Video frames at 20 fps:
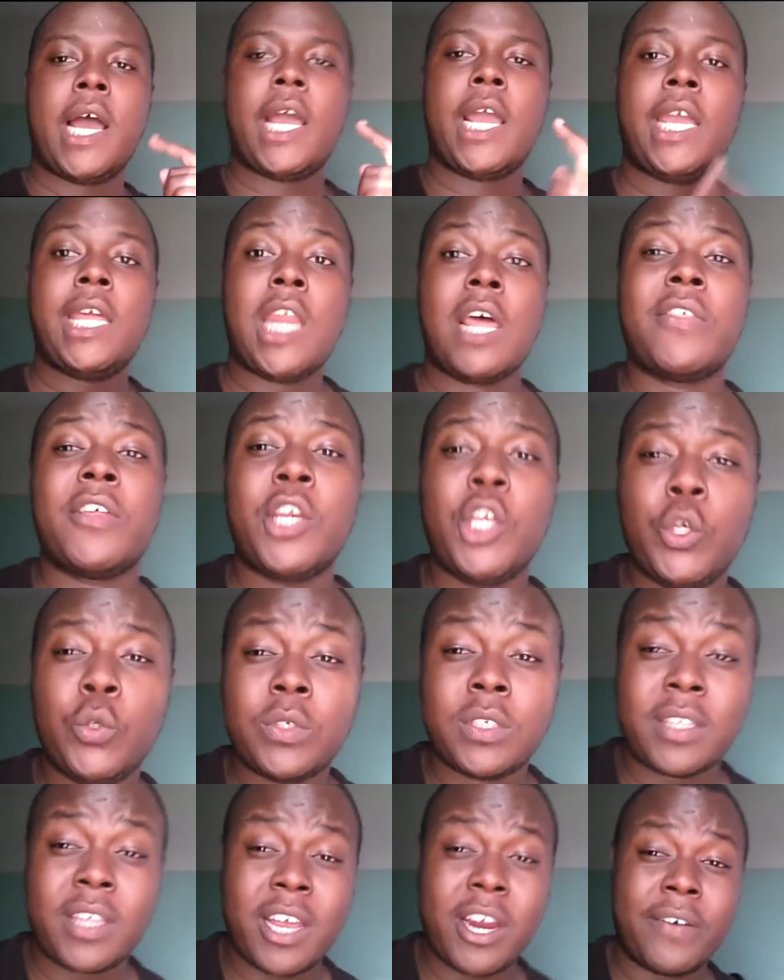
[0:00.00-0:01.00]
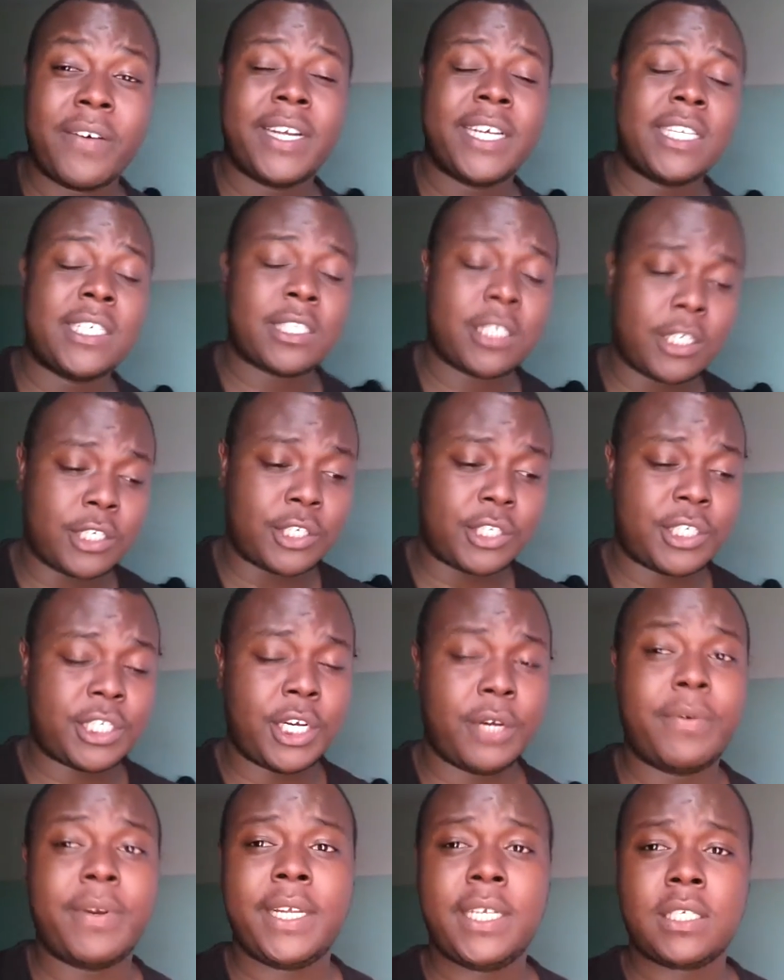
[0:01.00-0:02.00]
In other news, there is a
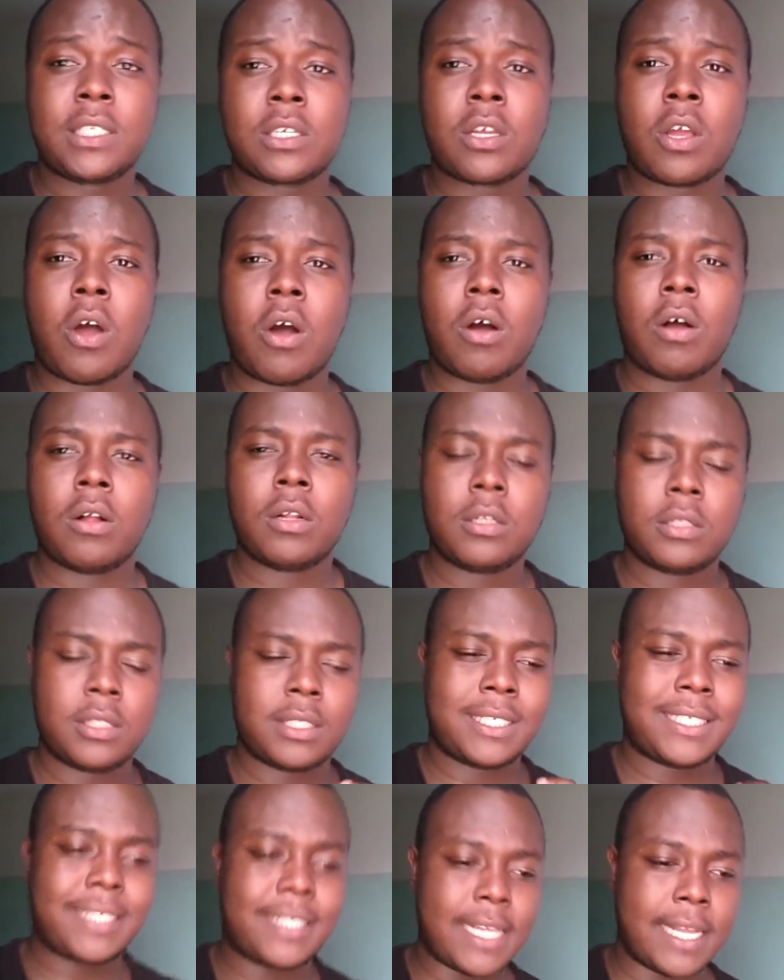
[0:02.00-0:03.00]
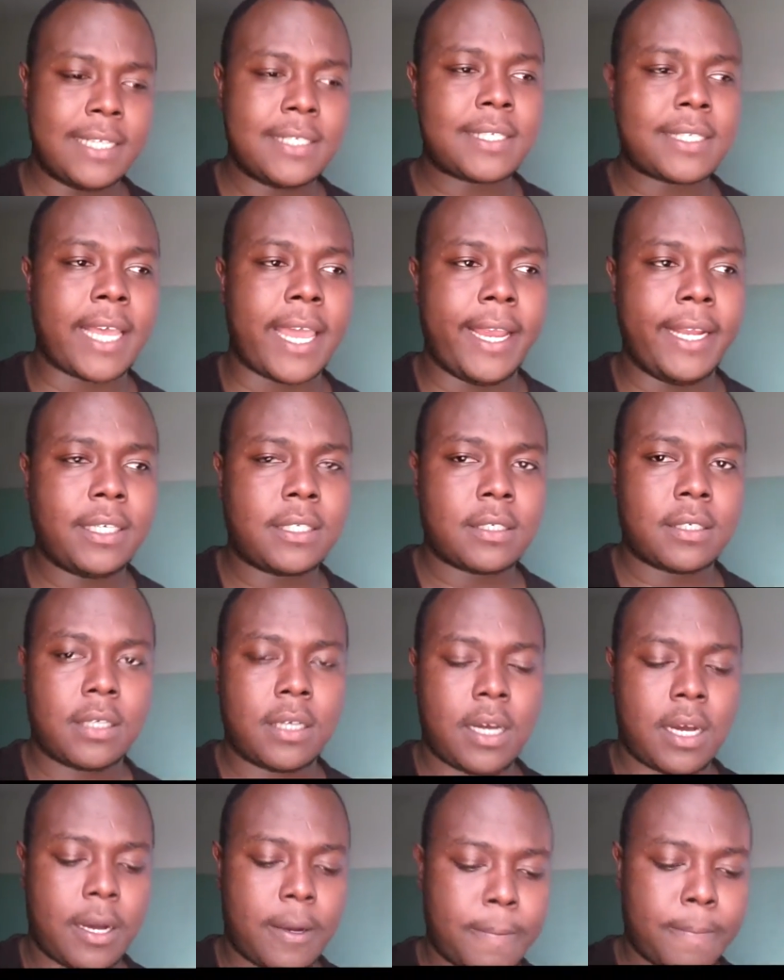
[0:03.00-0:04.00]
series called Sense 8.
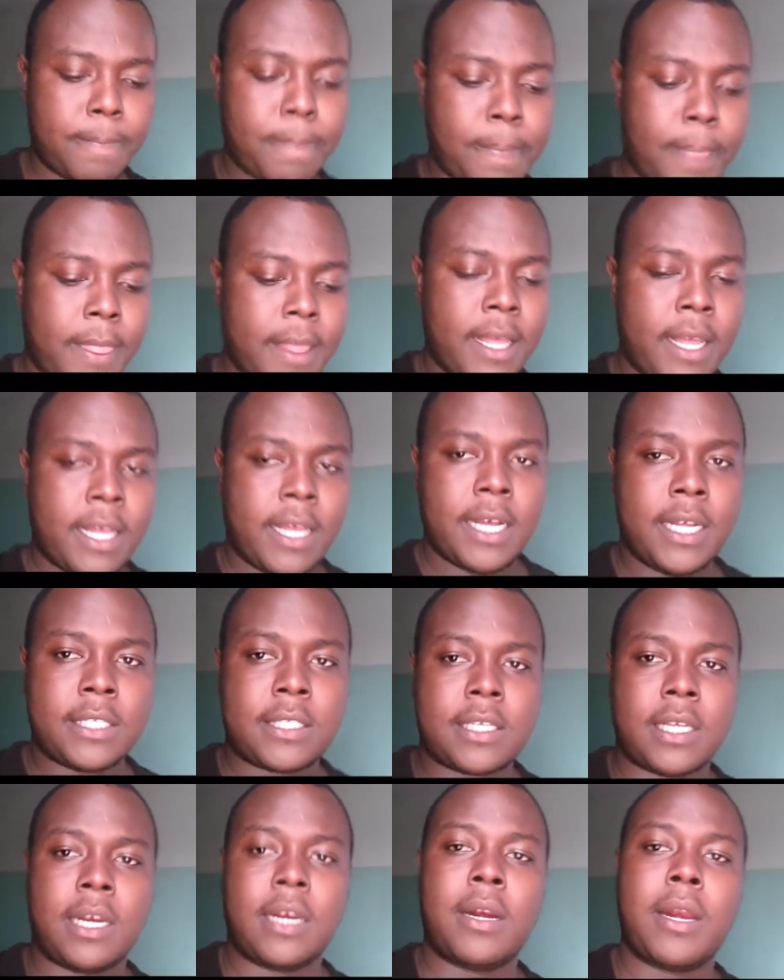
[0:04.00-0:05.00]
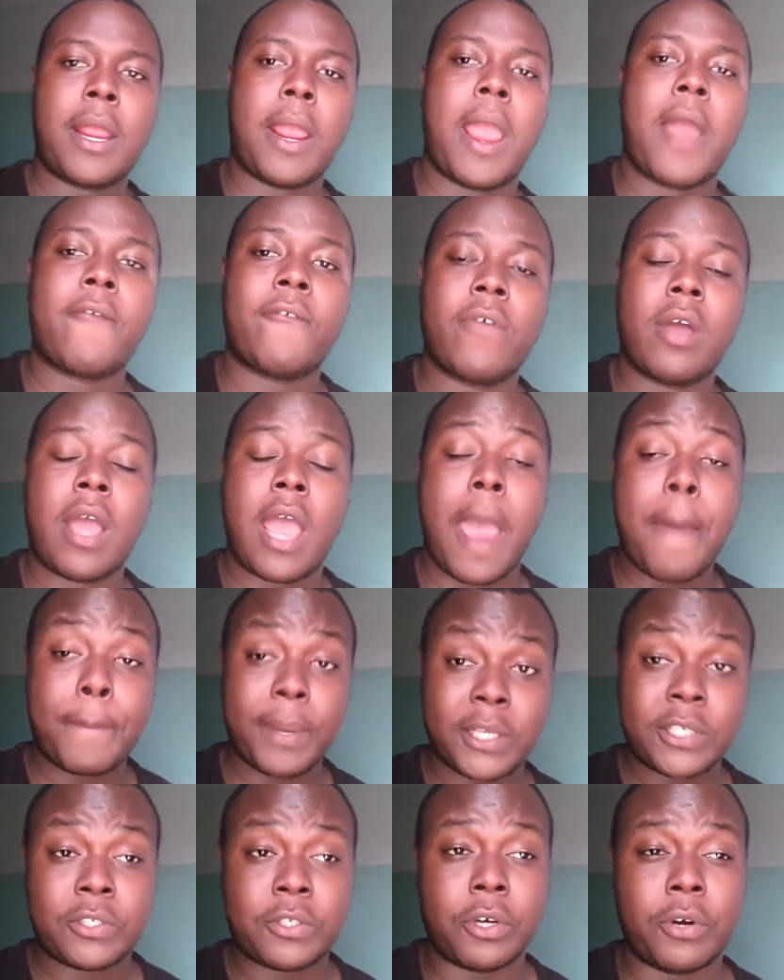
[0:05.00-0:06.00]
Um, it's an
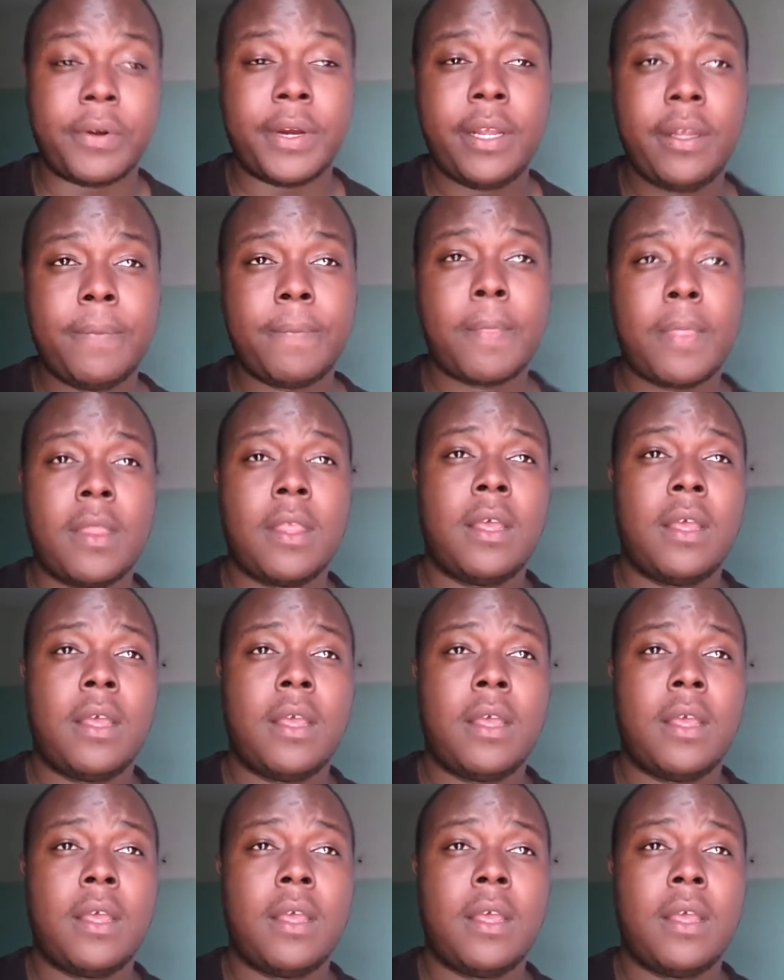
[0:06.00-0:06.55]
epic story